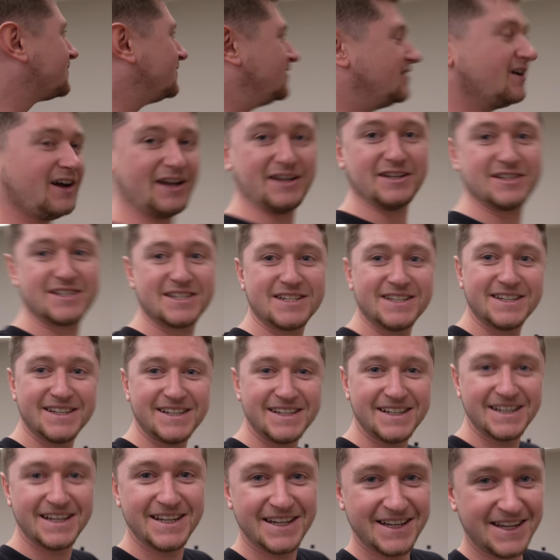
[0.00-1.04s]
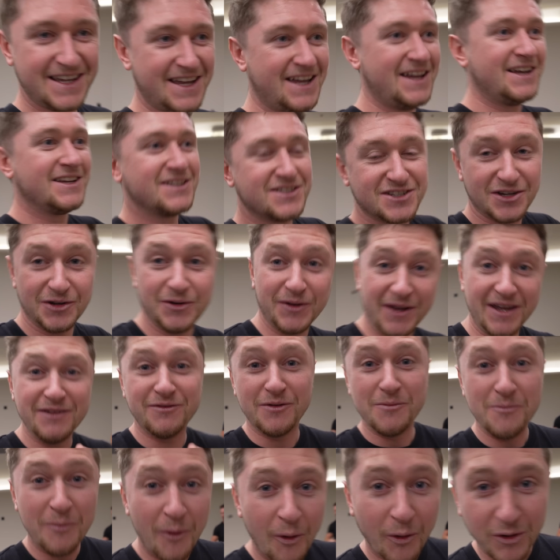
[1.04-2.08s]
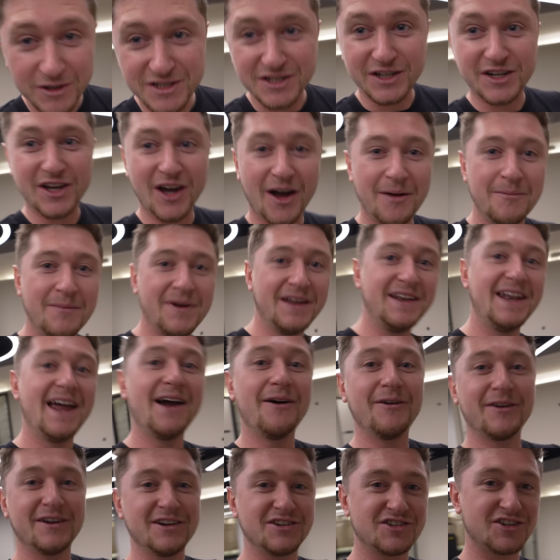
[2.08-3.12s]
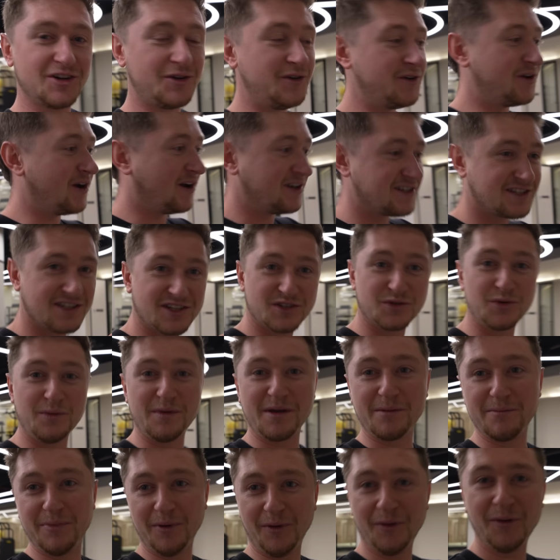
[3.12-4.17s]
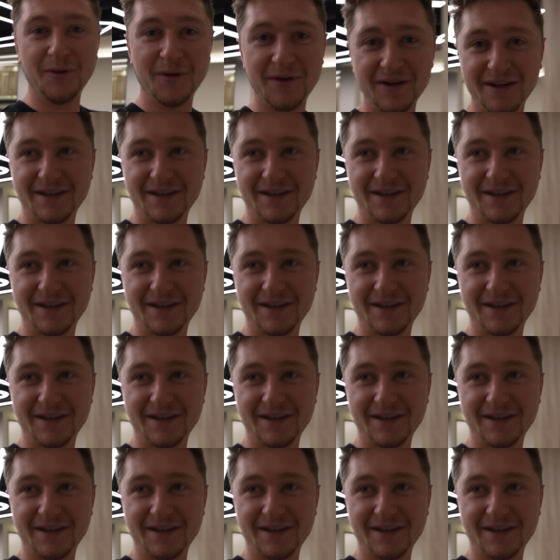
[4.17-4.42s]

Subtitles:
Nice. More coming. So even more to come, and now I'm going to show you guys the swimming pool.